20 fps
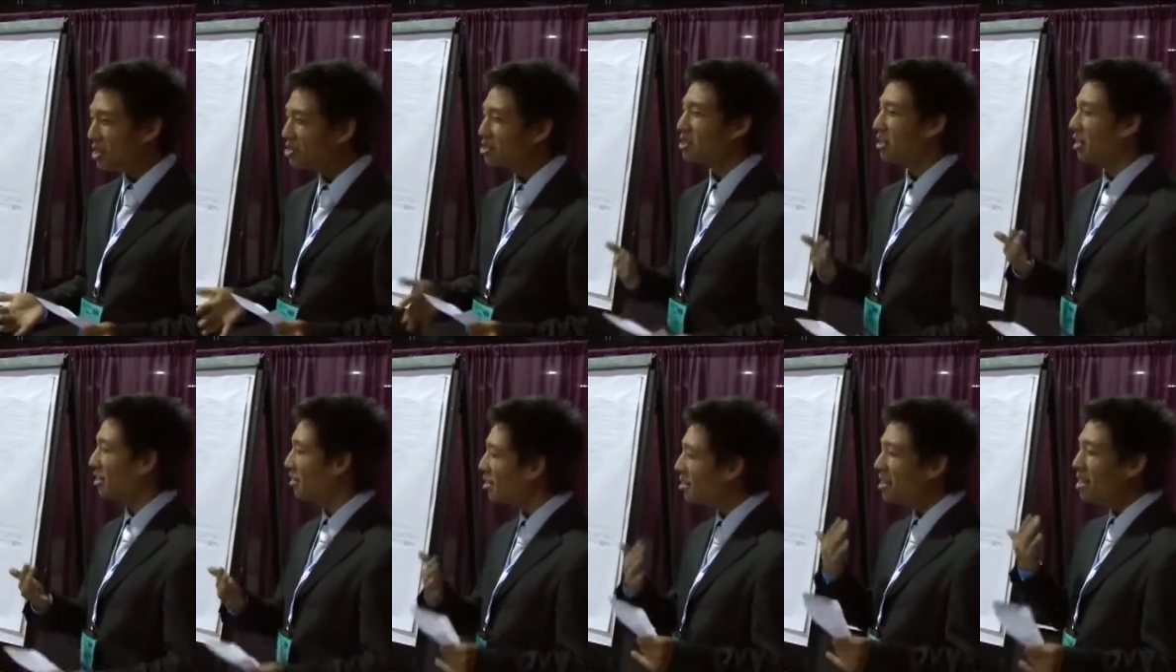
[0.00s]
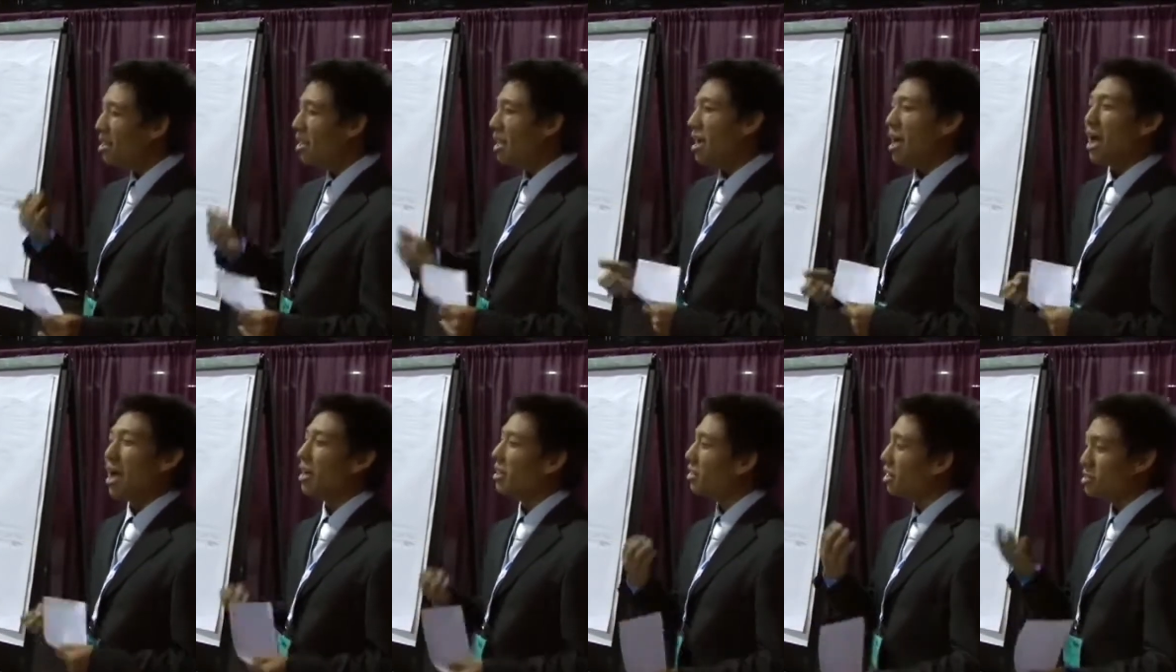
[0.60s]
week, so that
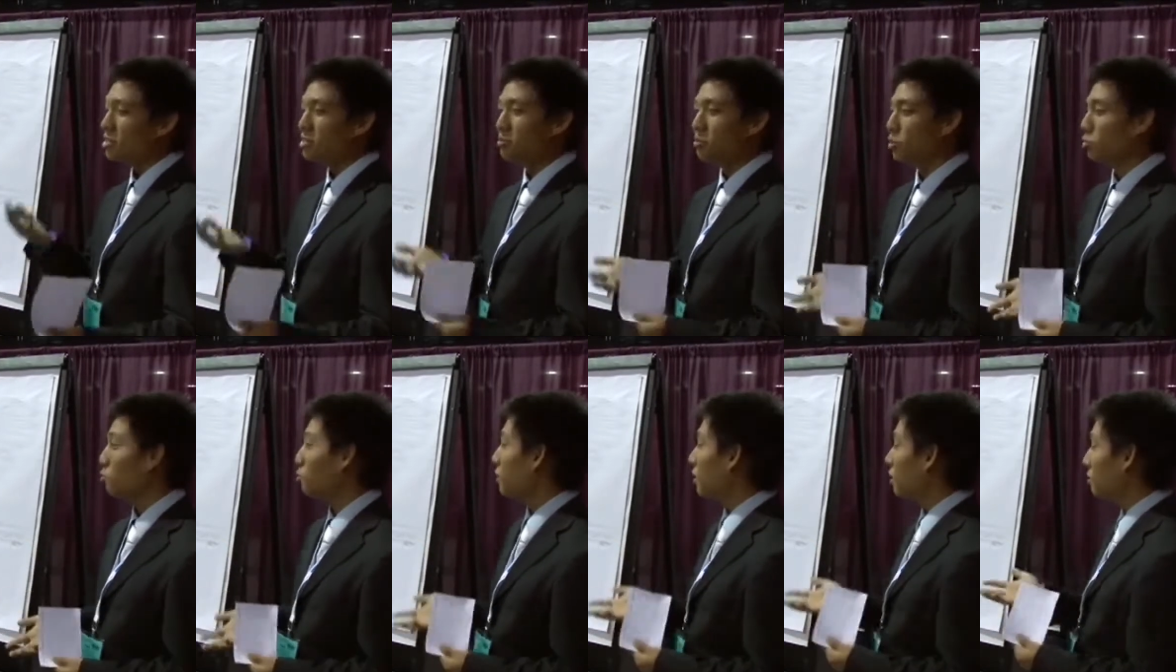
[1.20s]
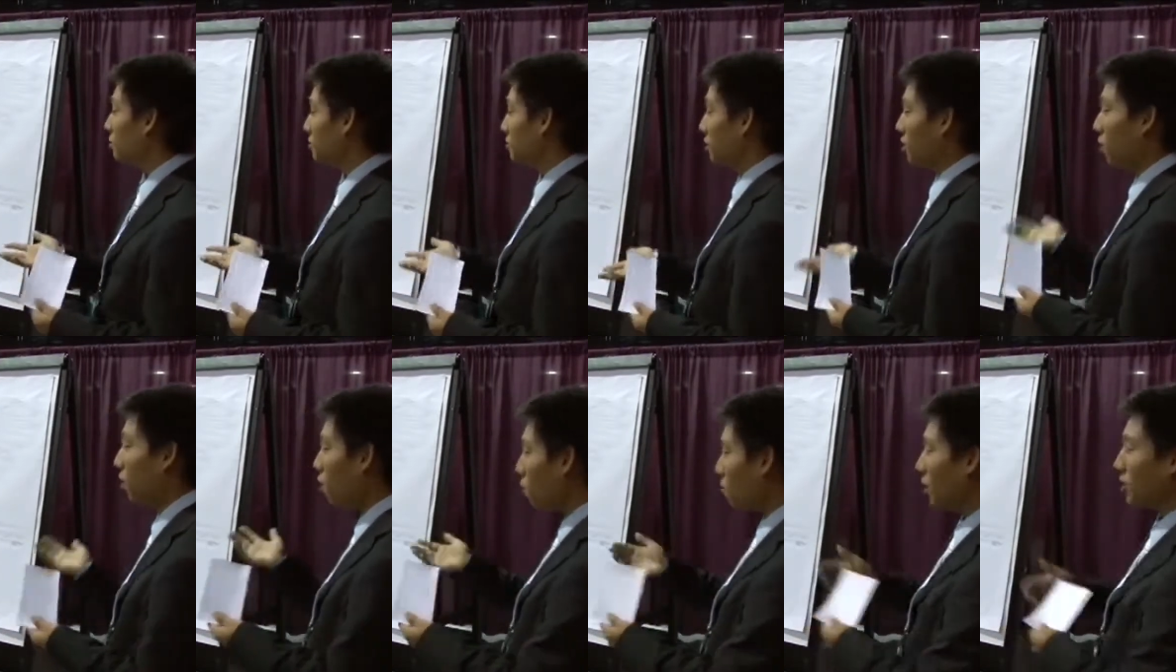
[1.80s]
customers will be able to
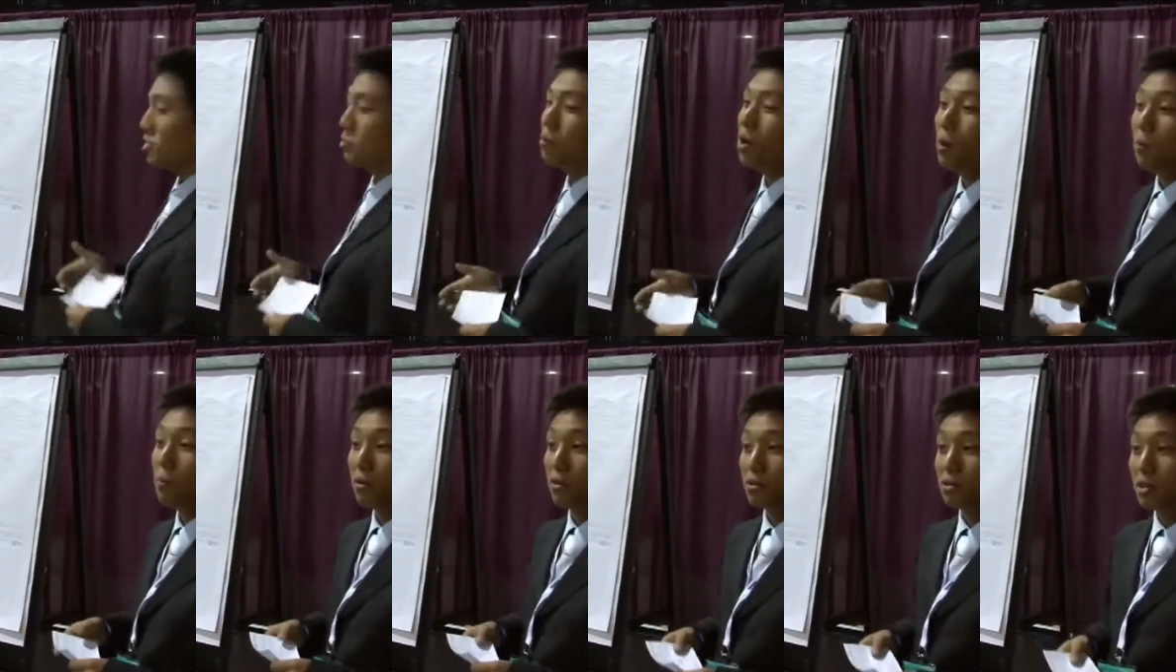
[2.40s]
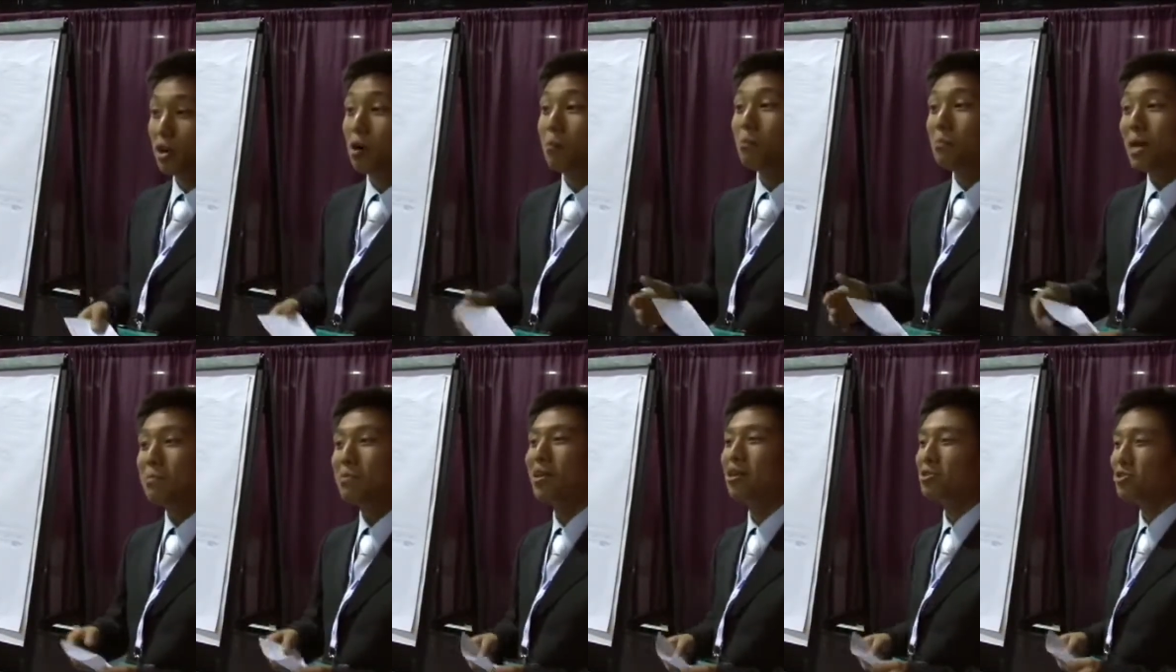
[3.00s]
see, oh, that's a popular song,
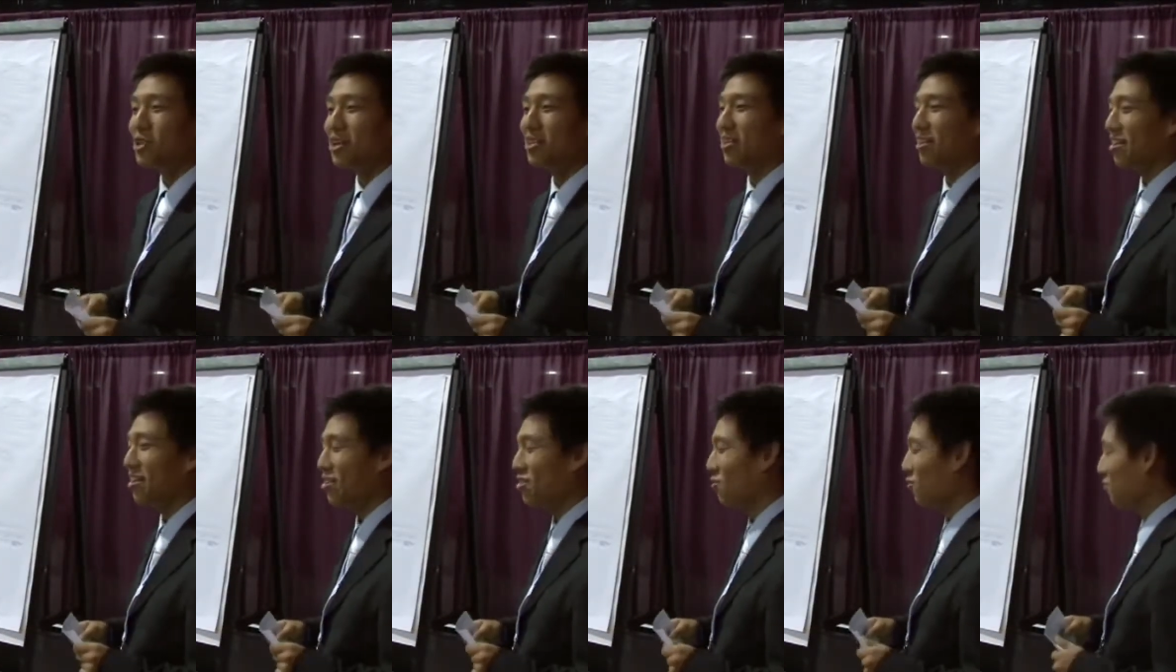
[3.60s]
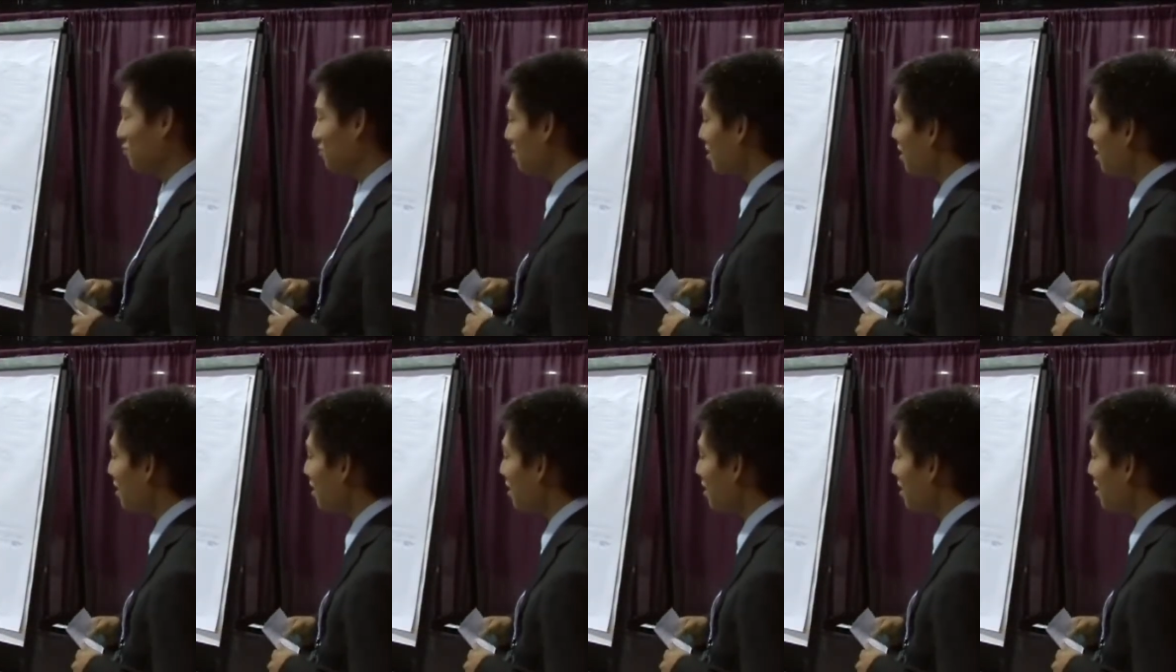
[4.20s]
maybe I'll try that out.